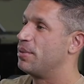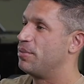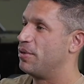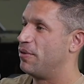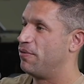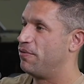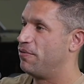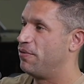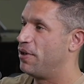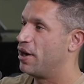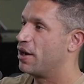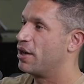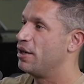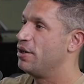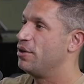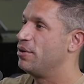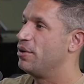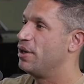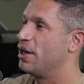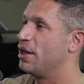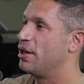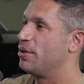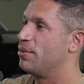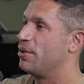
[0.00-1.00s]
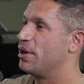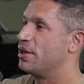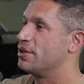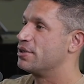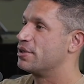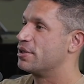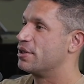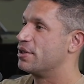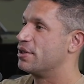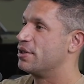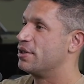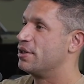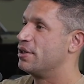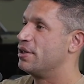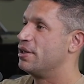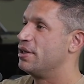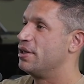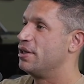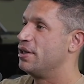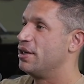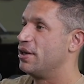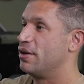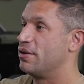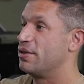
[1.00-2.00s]
but I'm going to fucking do it anyways. Yeah.
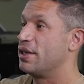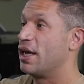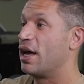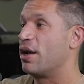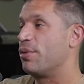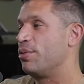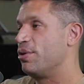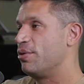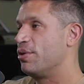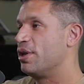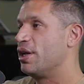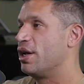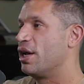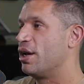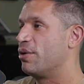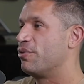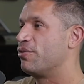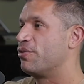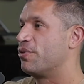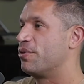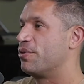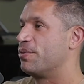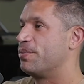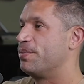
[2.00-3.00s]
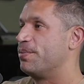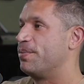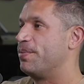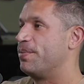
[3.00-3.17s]
You know, that'll be really helpful.